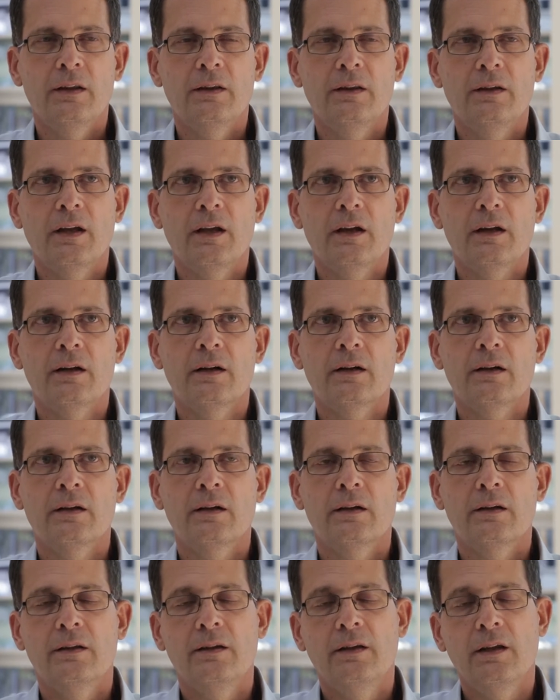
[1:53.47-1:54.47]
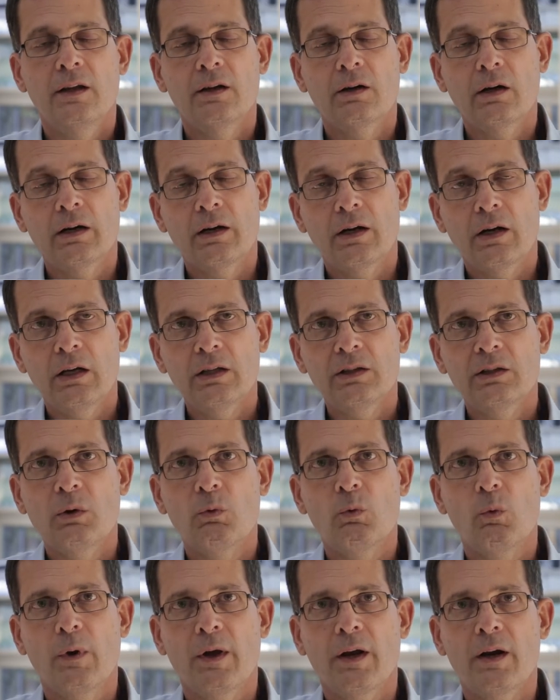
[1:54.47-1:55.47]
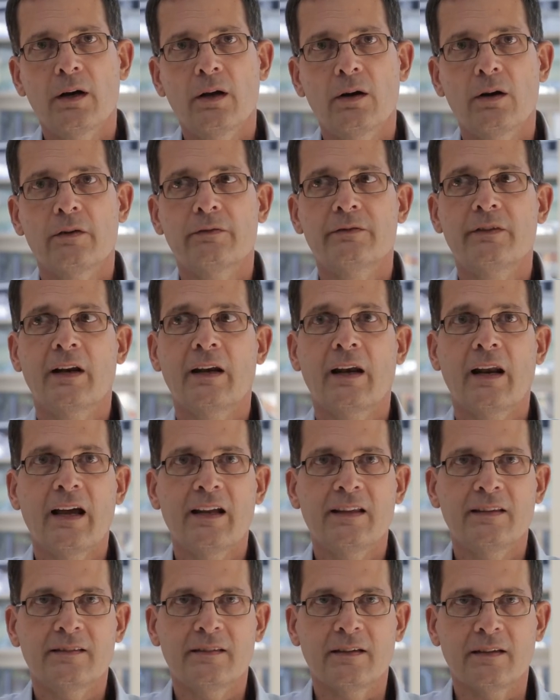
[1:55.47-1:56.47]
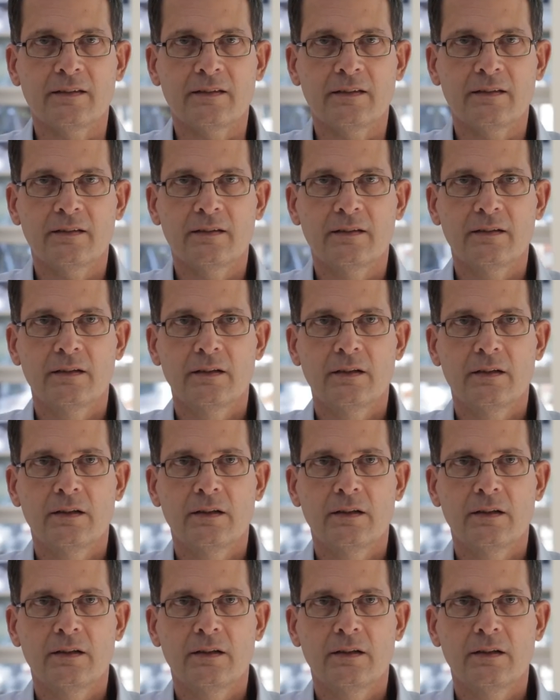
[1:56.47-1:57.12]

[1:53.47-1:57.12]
they are not aware of the license.